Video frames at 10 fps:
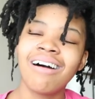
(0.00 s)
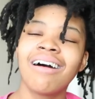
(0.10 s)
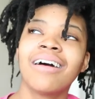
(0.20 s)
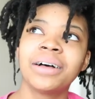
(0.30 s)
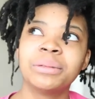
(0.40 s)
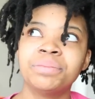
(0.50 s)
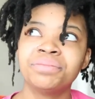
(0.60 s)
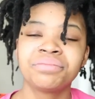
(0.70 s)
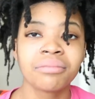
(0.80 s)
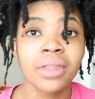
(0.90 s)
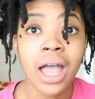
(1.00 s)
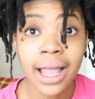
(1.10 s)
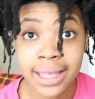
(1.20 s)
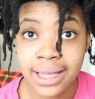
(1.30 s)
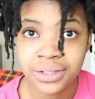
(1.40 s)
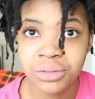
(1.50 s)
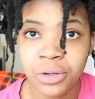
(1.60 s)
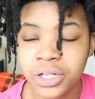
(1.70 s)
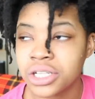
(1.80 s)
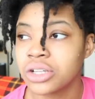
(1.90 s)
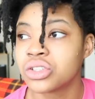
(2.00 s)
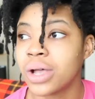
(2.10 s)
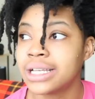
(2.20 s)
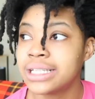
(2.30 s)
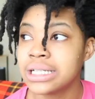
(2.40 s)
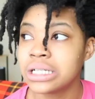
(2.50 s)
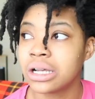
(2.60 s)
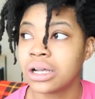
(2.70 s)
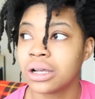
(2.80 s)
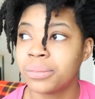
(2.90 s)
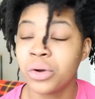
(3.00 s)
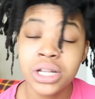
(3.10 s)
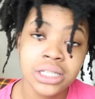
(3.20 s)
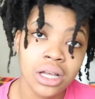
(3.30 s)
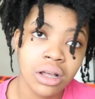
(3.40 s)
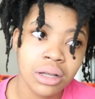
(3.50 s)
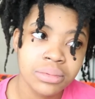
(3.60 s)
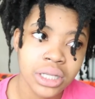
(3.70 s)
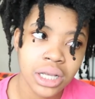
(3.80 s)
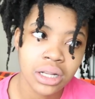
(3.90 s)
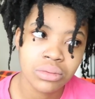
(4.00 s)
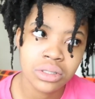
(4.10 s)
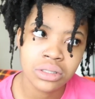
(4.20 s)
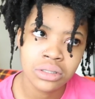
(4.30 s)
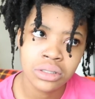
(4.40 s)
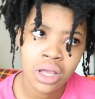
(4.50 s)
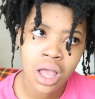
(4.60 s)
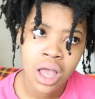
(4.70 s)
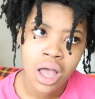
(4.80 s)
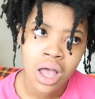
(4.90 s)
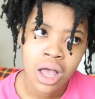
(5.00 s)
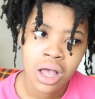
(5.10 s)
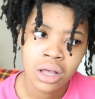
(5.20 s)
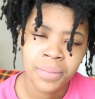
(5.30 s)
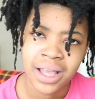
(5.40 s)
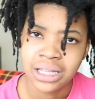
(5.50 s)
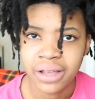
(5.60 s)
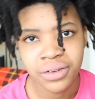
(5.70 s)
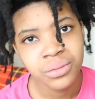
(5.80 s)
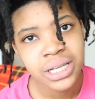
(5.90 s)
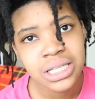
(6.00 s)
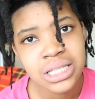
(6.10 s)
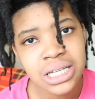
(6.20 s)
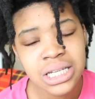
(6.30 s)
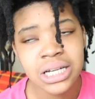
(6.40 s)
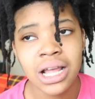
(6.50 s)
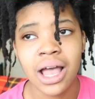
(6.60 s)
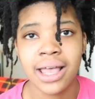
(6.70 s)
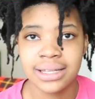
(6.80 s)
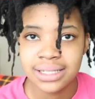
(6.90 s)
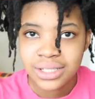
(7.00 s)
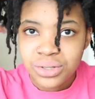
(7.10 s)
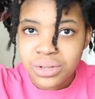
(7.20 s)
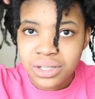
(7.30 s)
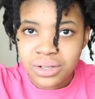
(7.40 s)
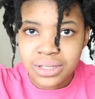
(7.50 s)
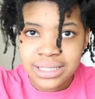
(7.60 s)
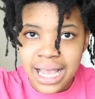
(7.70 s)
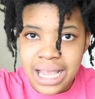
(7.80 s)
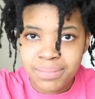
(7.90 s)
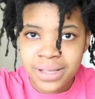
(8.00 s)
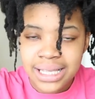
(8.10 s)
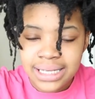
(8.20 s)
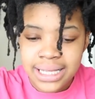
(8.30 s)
I can do ponytails. So I did a ponytail update. It was my 11 weeks in. I did two little side piggy